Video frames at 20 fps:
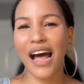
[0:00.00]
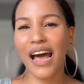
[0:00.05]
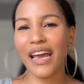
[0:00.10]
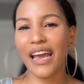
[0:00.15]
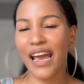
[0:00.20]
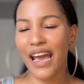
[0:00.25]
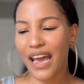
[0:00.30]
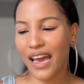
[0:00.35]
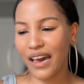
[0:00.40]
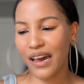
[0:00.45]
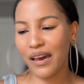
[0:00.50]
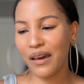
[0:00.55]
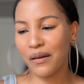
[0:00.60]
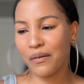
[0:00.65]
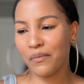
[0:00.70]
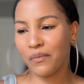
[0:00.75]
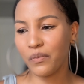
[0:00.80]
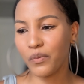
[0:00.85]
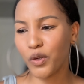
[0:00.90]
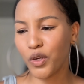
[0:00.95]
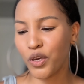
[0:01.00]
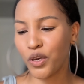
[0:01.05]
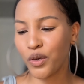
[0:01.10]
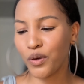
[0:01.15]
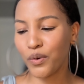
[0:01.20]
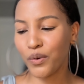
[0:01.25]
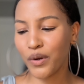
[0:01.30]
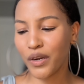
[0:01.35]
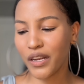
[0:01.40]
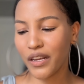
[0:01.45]
I am
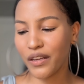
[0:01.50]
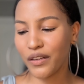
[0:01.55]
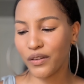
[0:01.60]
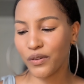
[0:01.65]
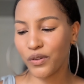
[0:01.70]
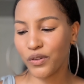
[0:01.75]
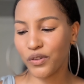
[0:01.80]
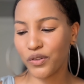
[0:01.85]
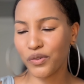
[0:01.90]
curious